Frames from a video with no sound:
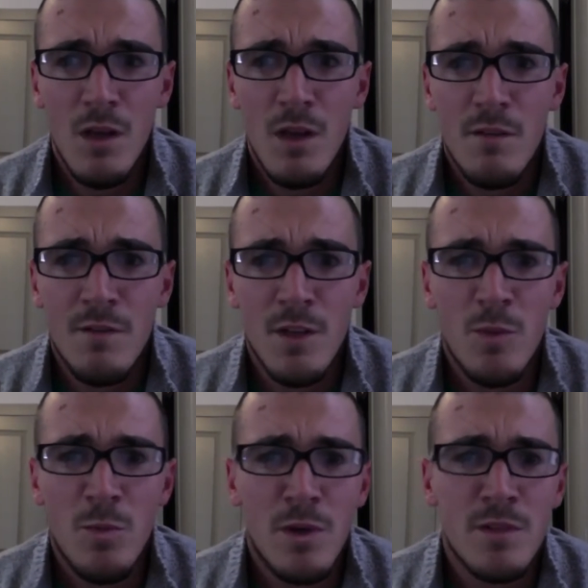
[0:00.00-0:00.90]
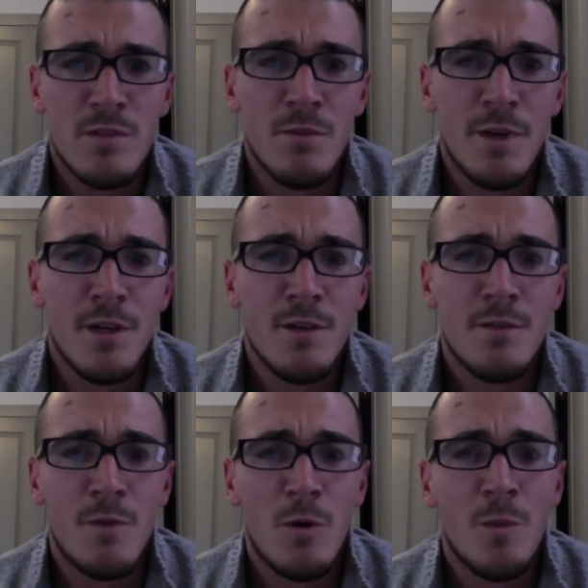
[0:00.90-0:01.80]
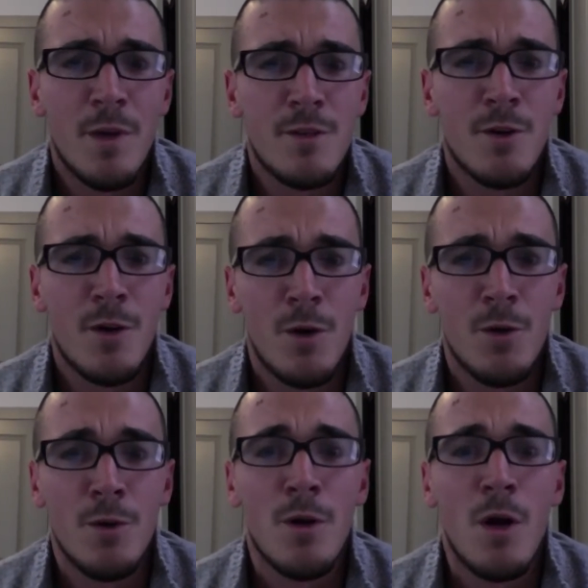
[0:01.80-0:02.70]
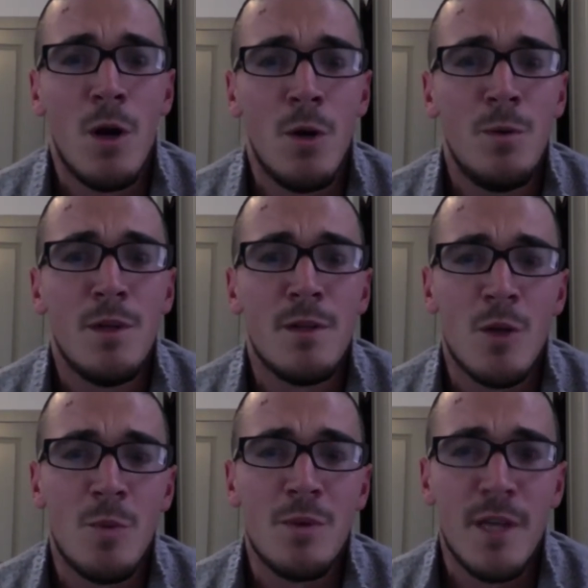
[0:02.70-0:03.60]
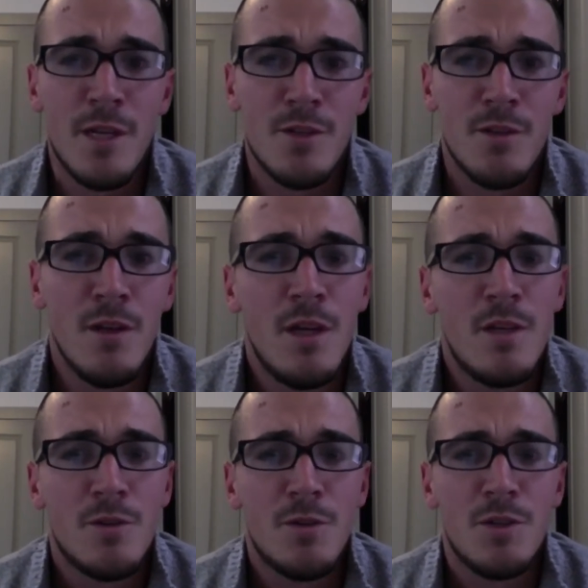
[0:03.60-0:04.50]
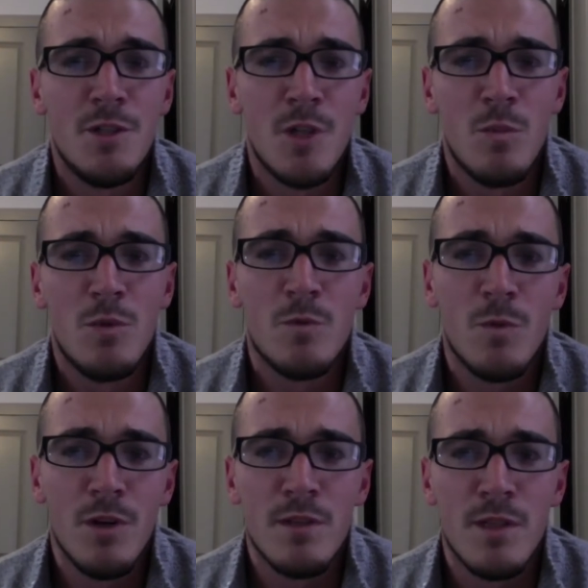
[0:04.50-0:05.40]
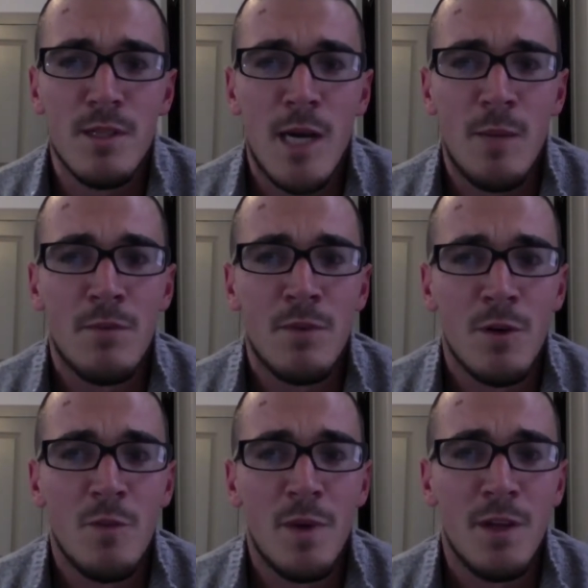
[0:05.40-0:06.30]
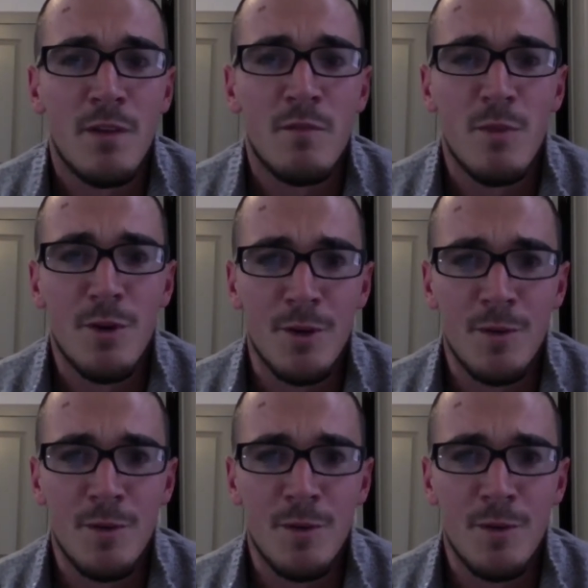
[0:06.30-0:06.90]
Philip wants the reader to form his or her own interpretation, so she jumbles words on top of her opinion of murder.